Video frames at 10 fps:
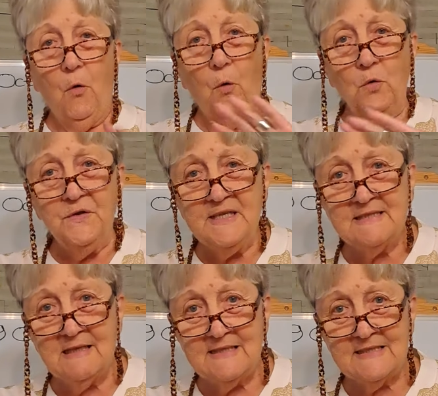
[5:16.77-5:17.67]
All
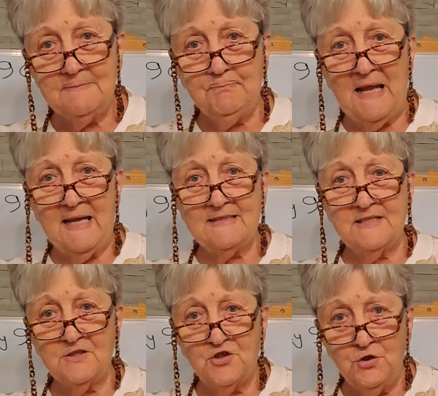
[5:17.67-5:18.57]
these lesson plans
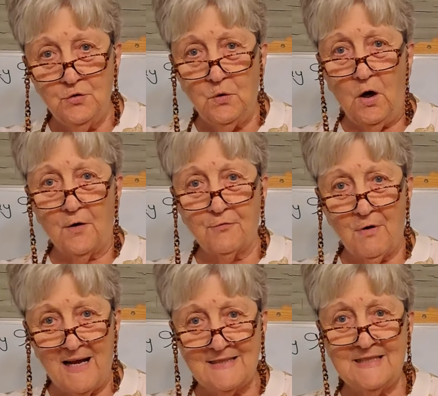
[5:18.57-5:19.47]
that you are
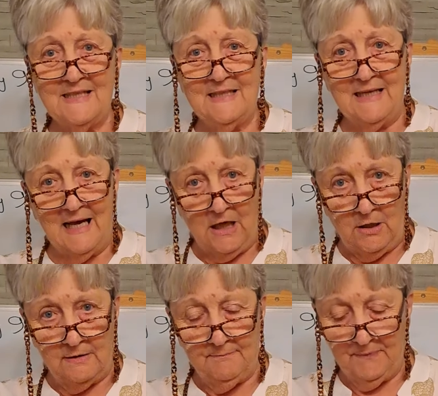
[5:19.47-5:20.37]
writing
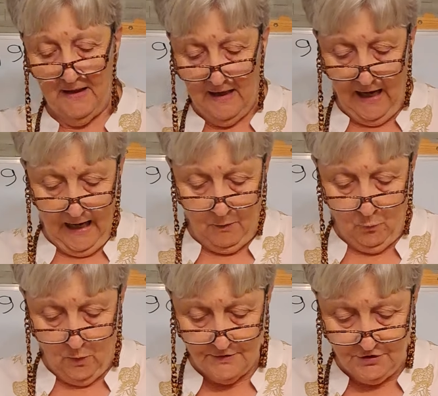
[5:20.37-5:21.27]
now, I
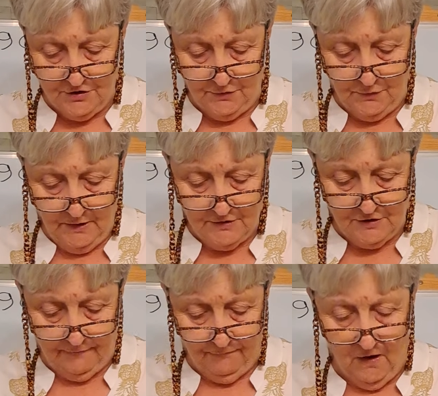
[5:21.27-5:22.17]
want you
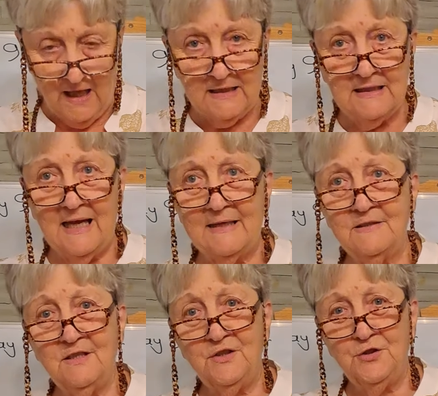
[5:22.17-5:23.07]
to file
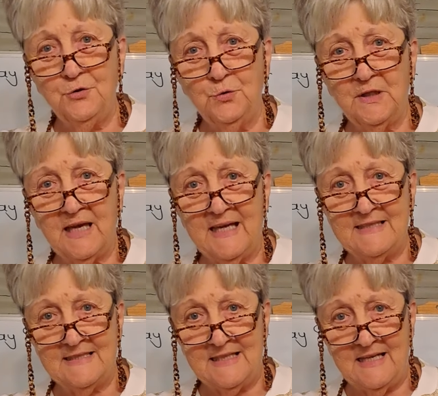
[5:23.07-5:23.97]
under
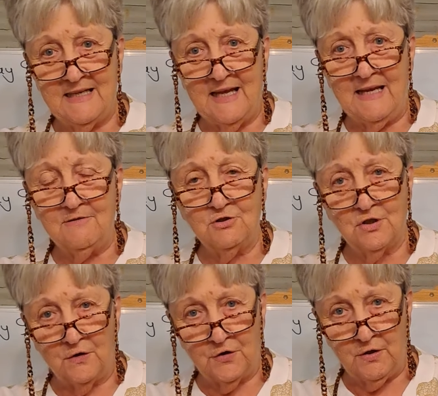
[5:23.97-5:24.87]
UKZN
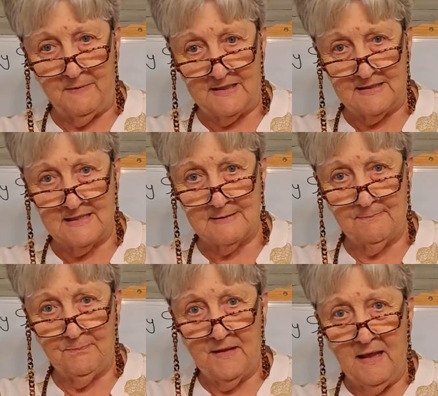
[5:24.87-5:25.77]
documents,
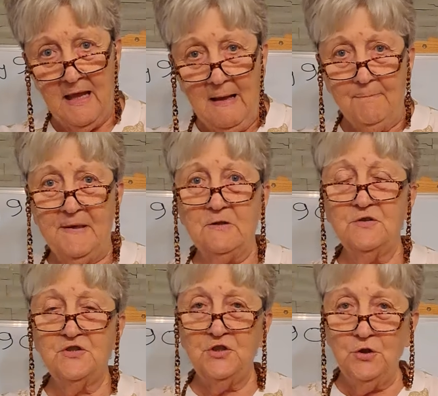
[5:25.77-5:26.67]

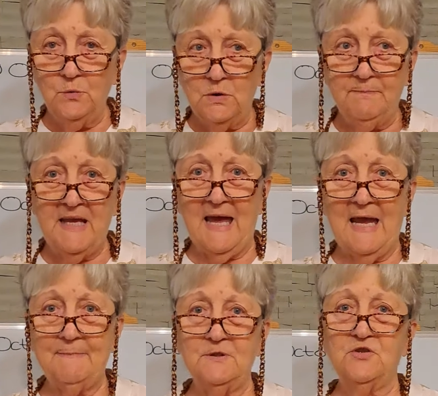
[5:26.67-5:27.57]
because you will be
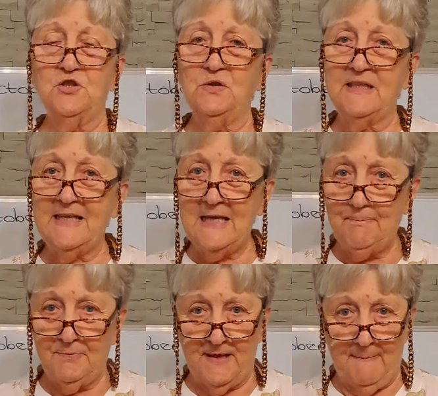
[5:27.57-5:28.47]
able to
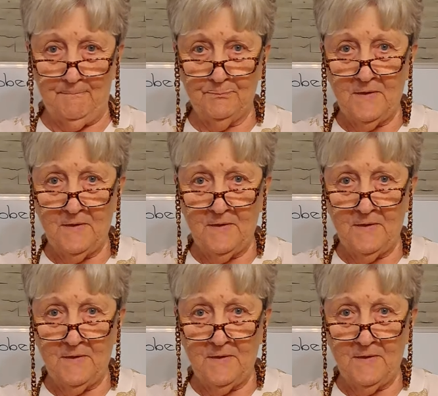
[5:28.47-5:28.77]
keep them.